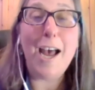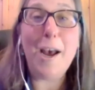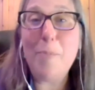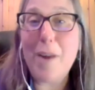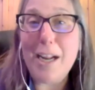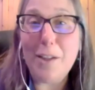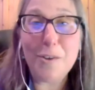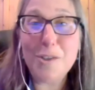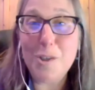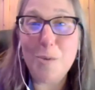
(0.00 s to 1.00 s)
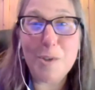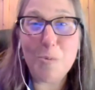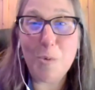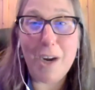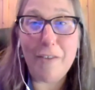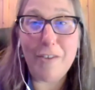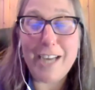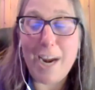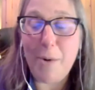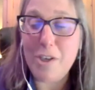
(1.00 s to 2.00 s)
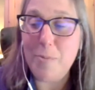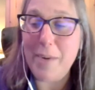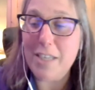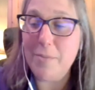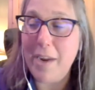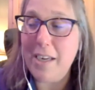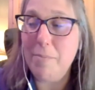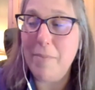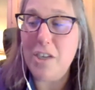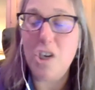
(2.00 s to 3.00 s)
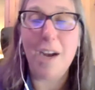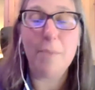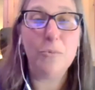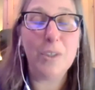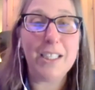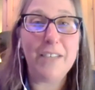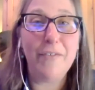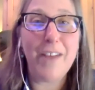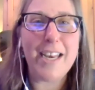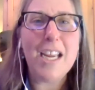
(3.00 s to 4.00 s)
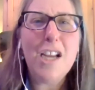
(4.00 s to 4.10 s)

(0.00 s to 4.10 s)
Uh, but I learn so much more every day, which makes my my job really fun.